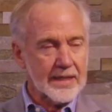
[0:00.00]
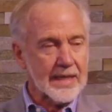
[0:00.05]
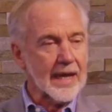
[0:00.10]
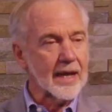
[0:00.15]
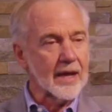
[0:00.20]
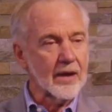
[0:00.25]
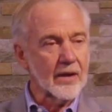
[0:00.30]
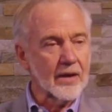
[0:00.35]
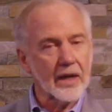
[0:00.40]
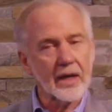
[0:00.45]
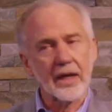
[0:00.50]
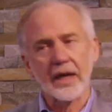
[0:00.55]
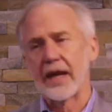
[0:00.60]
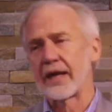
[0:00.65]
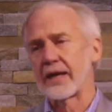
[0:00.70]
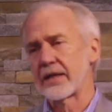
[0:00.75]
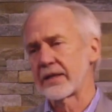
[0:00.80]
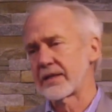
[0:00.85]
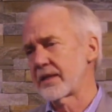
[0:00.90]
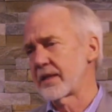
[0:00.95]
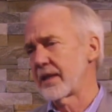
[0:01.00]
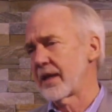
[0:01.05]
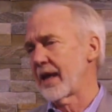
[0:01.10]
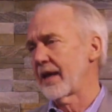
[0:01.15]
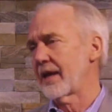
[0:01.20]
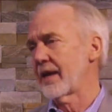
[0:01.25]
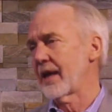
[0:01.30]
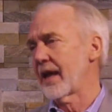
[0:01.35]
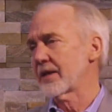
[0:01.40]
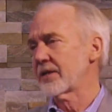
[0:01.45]

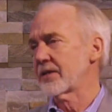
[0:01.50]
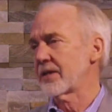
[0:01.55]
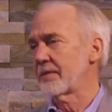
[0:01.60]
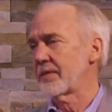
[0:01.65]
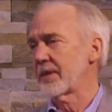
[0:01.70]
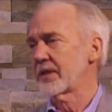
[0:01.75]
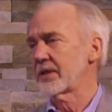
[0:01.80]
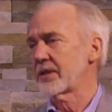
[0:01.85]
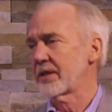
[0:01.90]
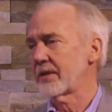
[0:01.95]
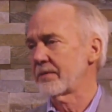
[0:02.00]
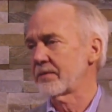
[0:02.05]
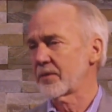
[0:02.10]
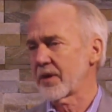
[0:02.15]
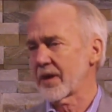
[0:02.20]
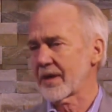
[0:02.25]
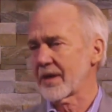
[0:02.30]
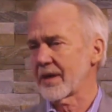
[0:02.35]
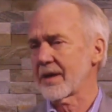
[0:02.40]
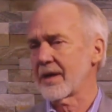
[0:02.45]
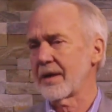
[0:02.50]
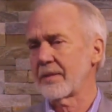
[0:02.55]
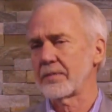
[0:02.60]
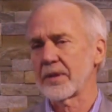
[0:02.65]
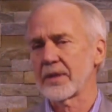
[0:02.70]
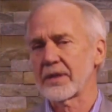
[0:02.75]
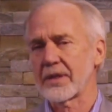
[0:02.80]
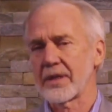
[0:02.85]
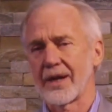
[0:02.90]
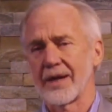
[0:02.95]
and actually been shipwrecked a
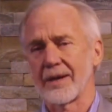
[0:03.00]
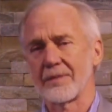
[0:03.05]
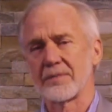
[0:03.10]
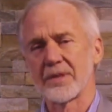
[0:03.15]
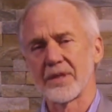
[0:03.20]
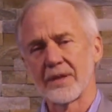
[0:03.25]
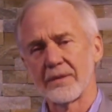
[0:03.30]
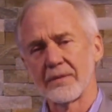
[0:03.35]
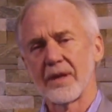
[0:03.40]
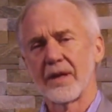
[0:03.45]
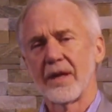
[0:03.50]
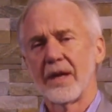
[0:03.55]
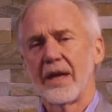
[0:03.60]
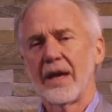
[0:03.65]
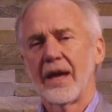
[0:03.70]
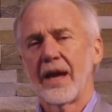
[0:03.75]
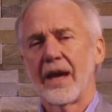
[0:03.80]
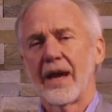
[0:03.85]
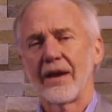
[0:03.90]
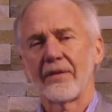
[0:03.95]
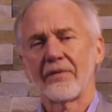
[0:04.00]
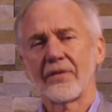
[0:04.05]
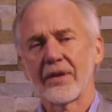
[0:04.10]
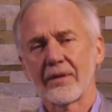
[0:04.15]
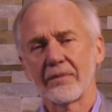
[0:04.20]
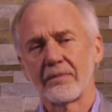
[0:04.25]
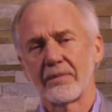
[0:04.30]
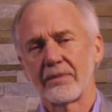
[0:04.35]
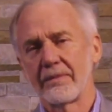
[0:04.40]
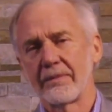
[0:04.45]
couple of times, and
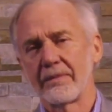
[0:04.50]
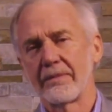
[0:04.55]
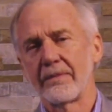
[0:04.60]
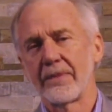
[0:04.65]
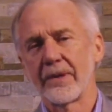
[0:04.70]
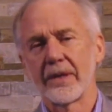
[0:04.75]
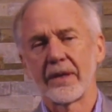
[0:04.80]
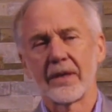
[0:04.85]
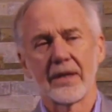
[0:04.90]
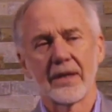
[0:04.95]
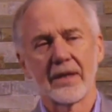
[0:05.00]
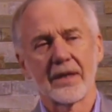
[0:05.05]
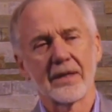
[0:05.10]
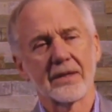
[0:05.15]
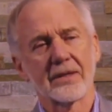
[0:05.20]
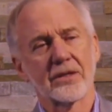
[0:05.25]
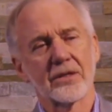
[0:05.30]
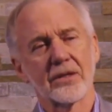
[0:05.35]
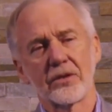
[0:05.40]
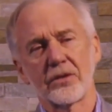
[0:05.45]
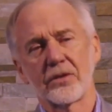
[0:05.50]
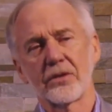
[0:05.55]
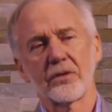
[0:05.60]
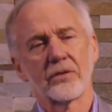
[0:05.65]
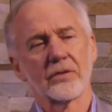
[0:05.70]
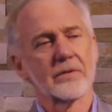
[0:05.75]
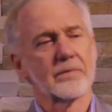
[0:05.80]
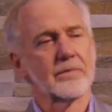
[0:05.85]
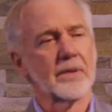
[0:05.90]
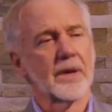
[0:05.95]
having been
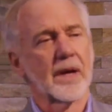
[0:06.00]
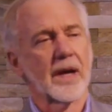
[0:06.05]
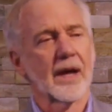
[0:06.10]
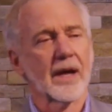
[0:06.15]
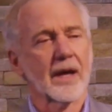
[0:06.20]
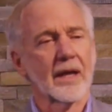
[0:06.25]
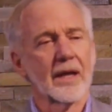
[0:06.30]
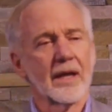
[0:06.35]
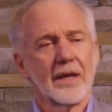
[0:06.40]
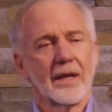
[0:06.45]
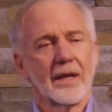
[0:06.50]
seduced by